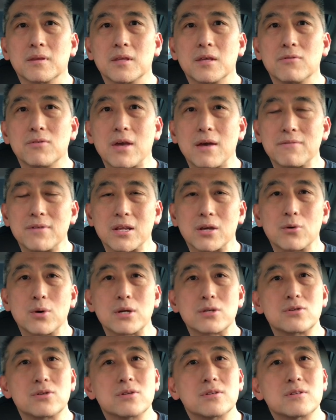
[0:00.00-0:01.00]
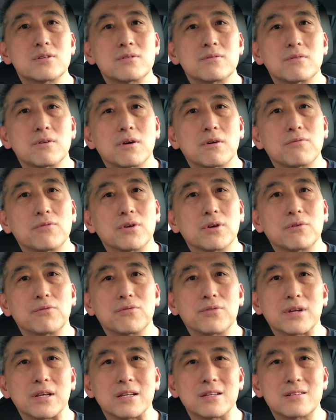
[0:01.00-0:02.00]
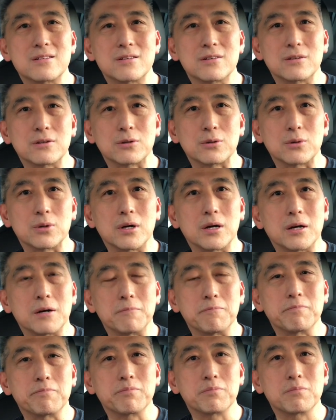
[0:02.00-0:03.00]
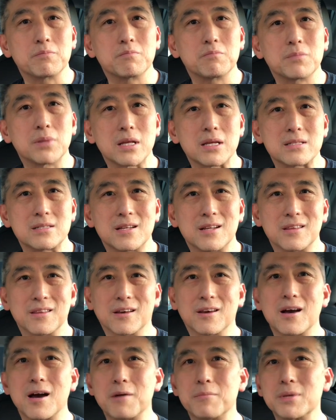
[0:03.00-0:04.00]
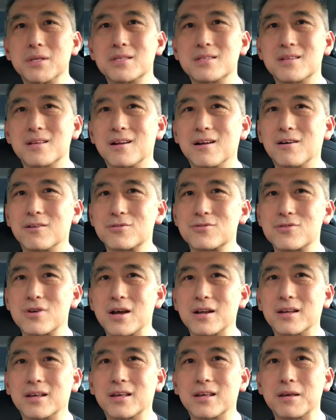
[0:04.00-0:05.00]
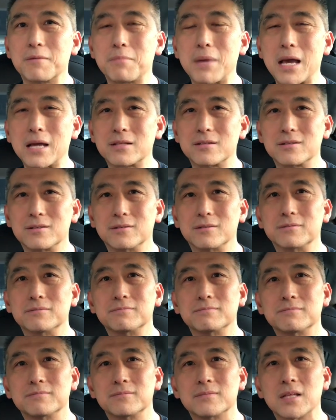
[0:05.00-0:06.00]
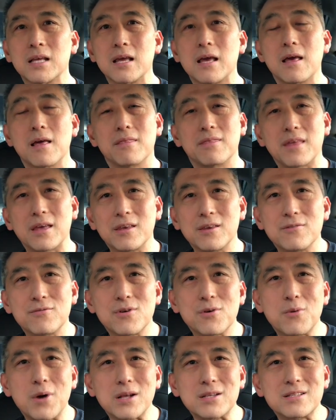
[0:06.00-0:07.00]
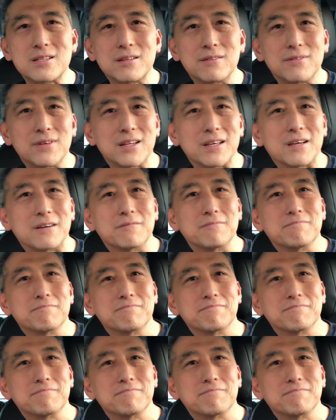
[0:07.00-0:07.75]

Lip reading: If you have any questions, feel free to place it in the comments and I'll try to get back to you. Thank you for watching the video.